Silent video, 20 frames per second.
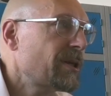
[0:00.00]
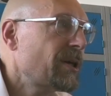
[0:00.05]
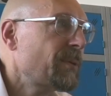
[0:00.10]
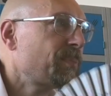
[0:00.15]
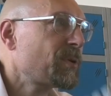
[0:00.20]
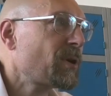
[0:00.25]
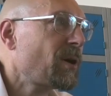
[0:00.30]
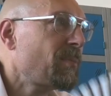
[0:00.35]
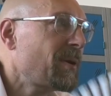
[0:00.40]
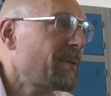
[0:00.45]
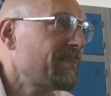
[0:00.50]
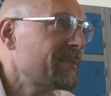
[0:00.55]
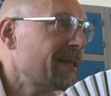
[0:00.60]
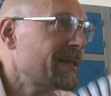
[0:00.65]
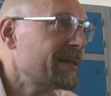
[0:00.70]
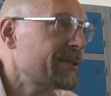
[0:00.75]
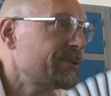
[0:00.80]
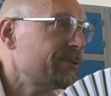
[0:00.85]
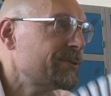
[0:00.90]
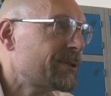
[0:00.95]
a problem
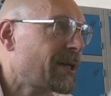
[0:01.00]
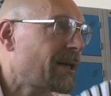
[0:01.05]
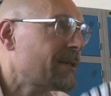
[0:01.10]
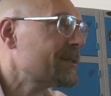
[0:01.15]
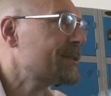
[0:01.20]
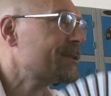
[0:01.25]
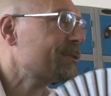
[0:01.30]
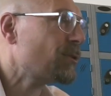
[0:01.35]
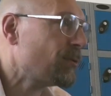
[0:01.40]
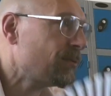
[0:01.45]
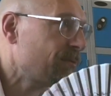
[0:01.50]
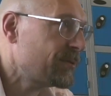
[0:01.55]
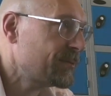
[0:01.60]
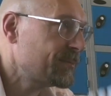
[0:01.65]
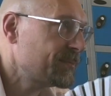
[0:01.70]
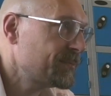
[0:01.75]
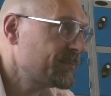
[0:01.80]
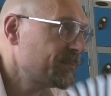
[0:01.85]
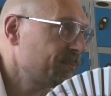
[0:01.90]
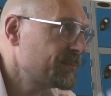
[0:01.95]
that you can't solve?
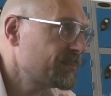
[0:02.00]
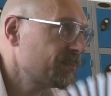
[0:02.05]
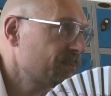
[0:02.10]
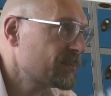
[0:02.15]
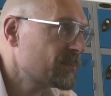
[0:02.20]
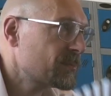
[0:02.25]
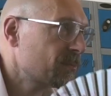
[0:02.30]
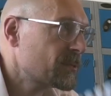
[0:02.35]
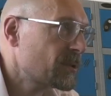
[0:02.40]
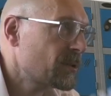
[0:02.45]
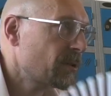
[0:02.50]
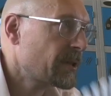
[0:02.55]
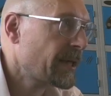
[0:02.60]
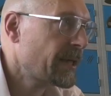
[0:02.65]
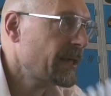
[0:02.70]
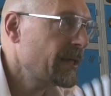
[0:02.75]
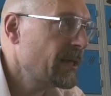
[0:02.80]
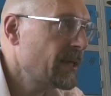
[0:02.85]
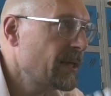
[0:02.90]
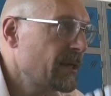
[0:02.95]

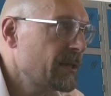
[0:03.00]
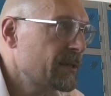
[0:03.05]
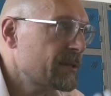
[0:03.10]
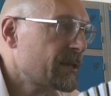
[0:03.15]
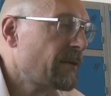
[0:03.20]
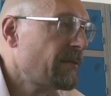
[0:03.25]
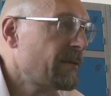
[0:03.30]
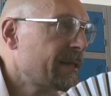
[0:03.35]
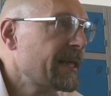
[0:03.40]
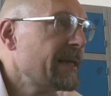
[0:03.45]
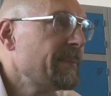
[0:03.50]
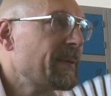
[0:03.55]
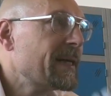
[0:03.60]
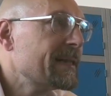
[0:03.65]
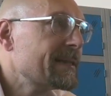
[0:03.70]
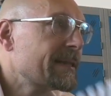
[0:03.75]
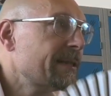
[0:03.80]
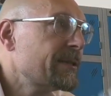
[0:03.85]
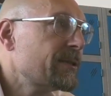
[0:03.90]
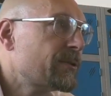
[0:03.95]
Okay. So I will keep
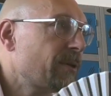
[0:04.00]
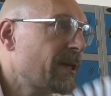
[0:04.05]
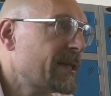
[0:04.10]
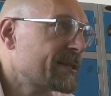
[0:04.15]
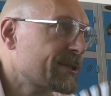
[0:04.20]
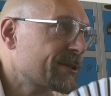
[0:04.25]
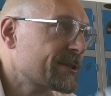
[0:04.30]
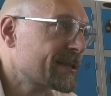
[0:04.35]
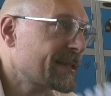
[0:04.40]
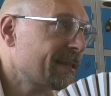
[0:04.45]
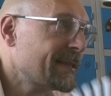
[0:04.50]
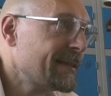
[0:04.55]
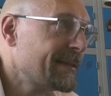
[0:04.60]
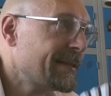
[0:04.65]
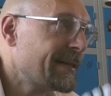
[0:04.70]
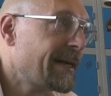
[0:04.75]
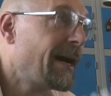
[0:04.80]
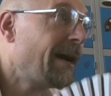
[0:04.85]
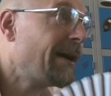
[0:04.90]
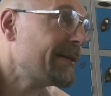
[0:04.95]
asking you questions until
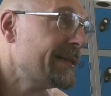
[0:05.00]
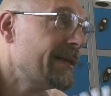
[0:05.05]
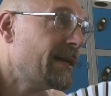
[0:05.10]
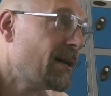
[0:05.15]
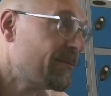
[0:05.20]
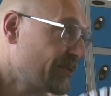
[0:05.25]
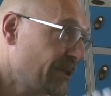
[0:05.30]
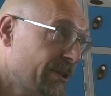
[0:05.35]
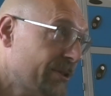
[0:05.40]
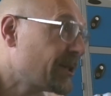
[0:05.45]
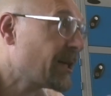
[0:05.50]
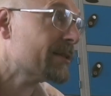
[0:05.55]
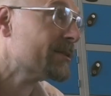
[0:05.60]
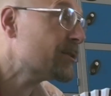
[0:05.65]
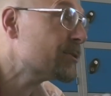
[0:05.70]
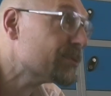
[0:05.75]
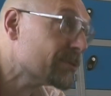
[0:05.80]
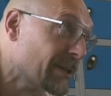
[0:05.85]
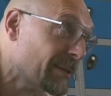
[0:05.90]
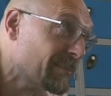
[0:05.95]
they're hard enough that you
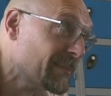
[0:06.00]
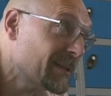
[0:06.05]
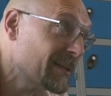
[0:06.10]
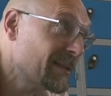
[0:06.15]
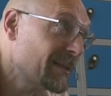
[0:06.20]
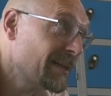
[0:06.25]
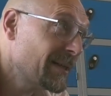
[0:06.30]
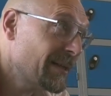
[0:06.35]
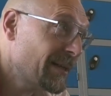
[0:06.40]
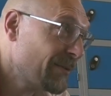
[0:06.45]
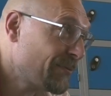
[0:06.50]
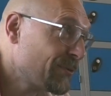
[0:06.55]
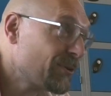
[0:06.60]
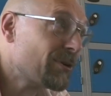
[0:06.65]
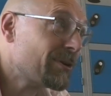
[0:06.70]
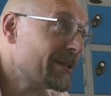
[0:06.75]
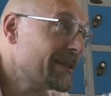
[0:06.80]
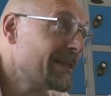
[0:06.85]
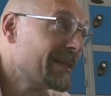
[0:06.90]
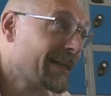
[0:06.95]
can't do them. If you
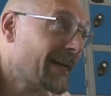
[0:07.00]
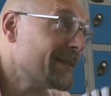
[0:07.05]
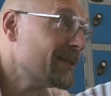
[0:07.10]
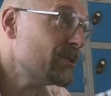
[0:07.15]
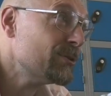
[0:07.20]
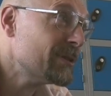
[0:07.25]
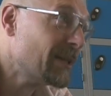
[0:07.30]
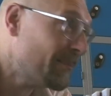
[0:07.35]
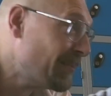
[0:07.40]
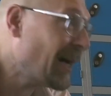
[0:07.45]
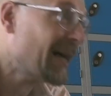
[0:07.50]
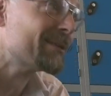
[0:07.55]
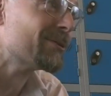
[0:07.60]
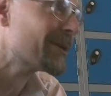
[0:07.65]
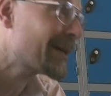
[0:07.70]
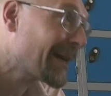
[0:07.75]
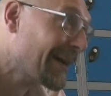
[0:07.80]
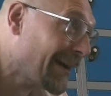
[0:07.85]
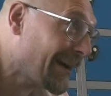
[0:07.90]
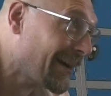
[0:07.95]
already can do them, I
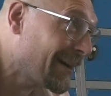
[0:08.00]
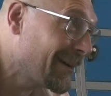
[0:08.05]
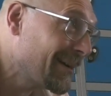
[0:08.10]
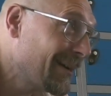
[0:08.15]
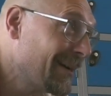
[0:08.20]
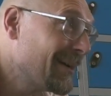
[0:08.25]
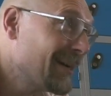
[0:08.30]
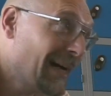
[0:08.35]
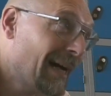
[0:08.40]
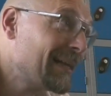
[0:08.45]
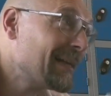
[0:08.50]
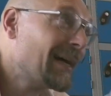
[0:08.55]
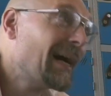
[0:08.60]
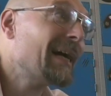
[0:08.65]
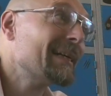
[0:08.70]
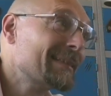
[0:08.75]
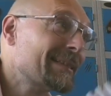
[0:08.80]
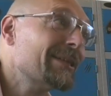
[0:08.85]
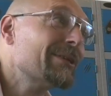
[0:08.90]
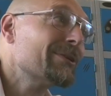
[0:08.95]
don't care. I'll
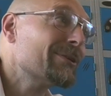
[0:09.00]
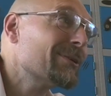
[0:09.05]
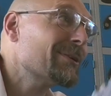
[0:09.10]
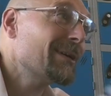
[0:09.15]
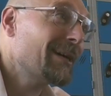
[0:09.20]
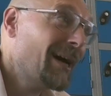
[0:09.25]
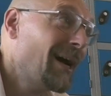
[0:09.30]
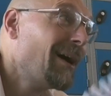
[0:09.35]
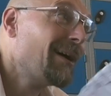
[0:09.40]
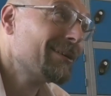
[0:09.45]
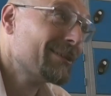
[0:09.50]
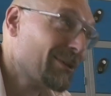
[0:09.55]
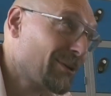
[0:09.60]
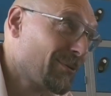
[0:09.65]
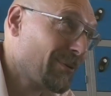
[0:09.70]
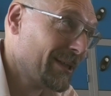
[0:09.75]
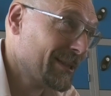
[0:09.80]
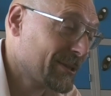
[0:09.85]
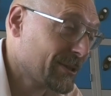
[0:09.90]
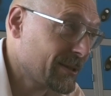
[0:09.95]
ask you harder
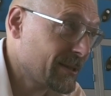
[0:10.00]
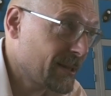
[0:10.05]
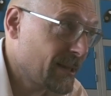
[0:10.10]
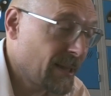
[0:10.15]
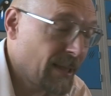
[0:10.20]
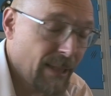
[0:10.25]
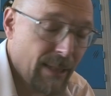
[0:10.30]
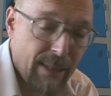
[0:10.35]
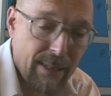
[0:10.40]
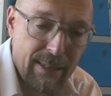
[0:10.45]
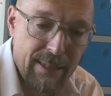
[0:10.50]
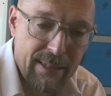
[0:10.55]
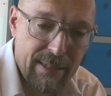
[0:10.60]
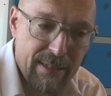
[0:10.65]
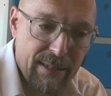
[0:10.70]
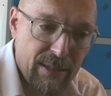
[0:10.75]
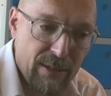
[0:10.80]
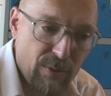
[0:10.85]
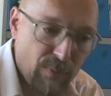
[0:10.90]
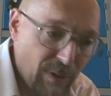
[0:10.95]
questions.
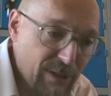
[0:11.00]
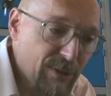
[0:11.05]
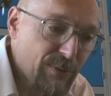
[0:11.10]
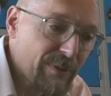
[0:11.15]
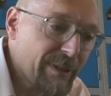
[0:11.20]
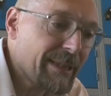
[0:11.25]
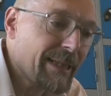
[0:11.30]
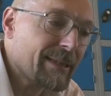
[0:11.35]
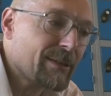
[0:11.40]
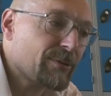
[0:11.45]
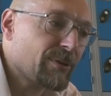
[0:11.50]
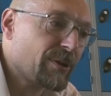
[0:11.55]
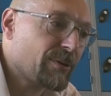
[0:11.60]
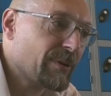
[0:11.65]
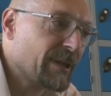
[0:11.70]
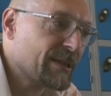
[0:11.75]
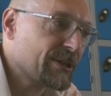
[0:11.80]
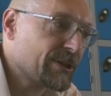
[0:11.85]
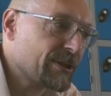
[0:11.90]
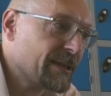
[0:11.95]
Once we get to a
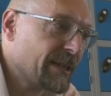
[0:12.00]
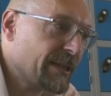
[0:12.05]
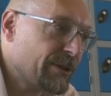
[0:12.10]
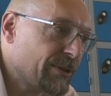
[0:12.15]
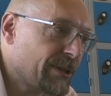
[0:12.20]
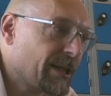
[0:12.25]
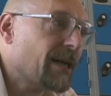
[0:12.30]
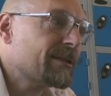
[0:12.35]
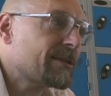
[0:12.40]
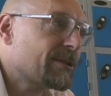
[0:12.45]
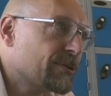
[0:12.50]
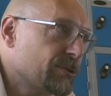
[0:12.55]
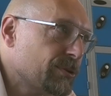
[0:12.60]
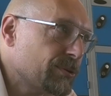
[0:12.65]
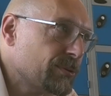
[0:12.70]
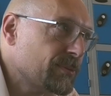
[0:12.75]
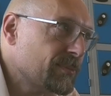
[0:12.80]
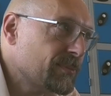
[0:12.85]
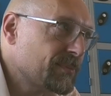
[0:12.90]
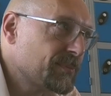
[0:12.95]
question that you can't do,